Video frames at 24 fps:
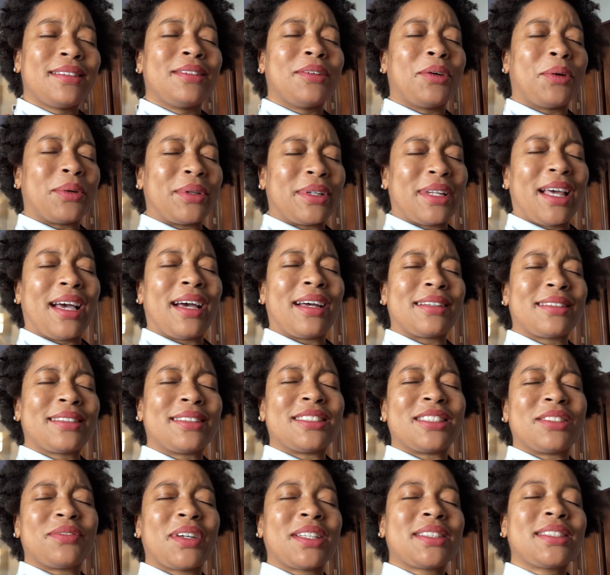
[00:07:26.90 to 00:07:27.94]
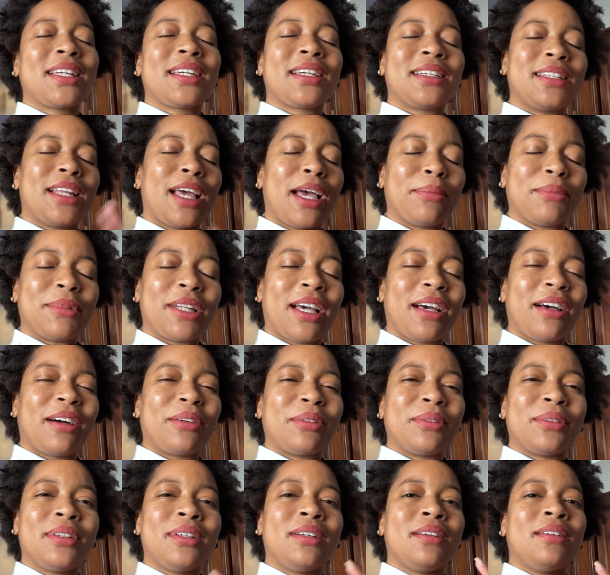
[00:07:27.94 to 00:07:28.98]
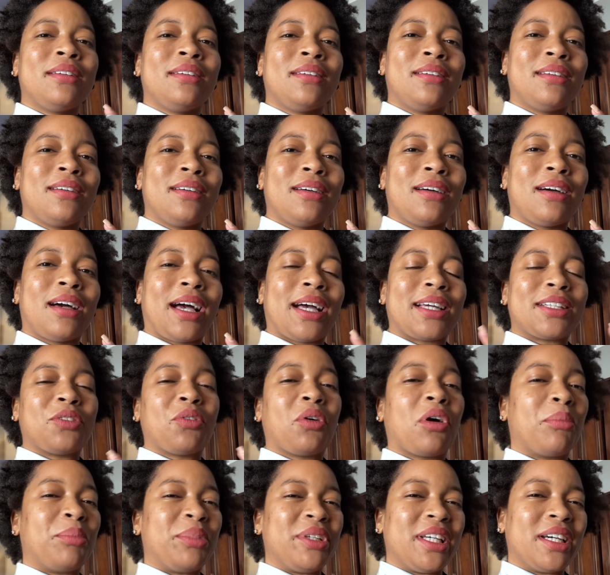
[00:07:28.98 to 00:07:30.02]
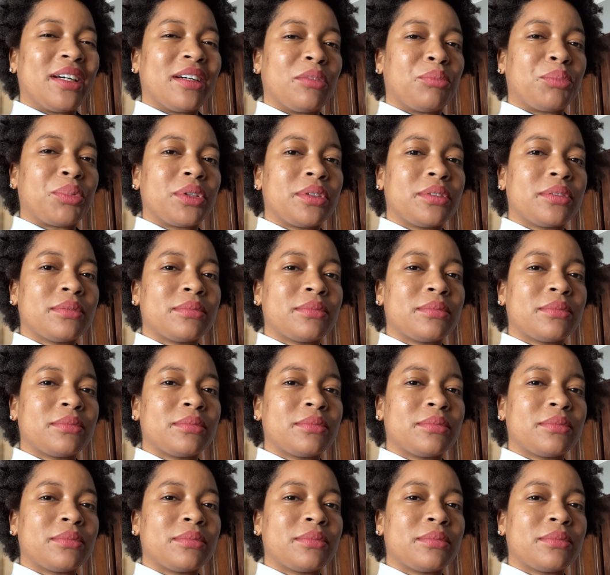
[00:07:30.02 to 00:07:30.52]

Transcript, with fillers: or not. Because if I take a nap now, I know I'll be up.